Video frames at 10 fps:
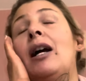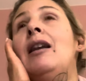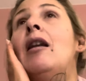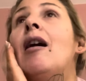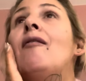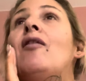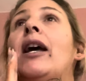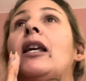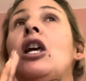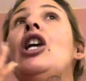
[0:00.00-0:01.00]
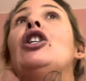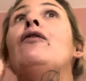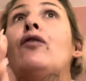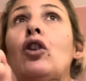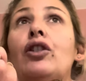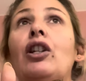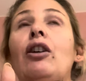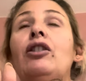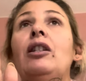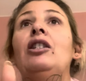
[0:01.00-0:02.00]
I love, like, you've got to
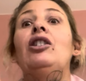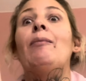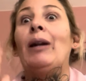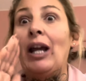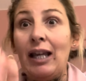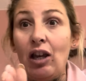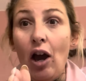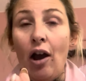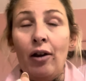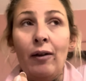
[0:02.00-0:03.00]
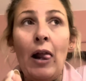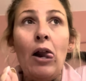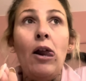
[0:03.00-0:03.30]
go to the gym, and I go.